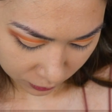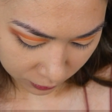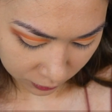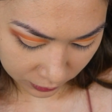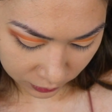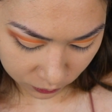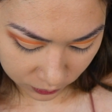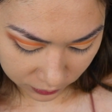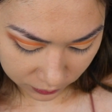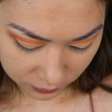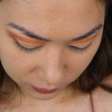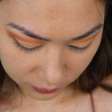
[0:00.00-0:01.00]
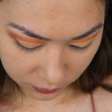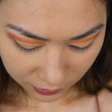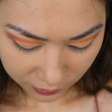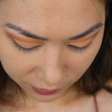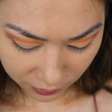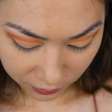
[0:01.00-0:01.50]
good looking one,
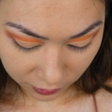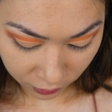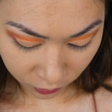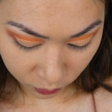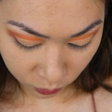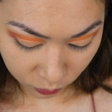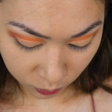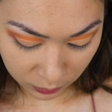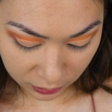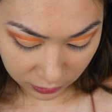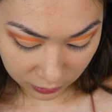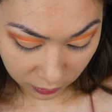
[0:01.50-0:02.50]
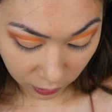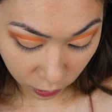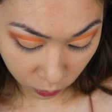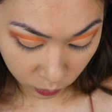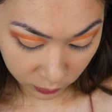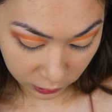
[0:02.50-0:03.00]
and that the other one would be
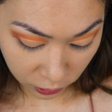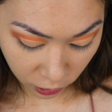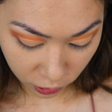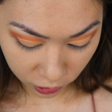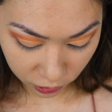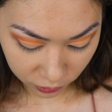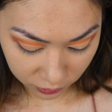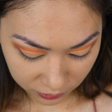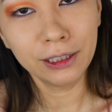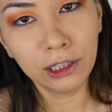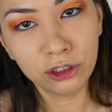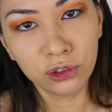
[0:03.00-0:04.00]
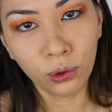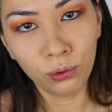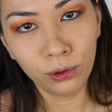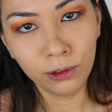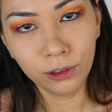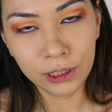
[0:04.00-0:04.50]
the really hard, not so
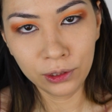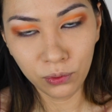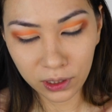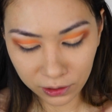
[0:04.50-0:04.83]
good looking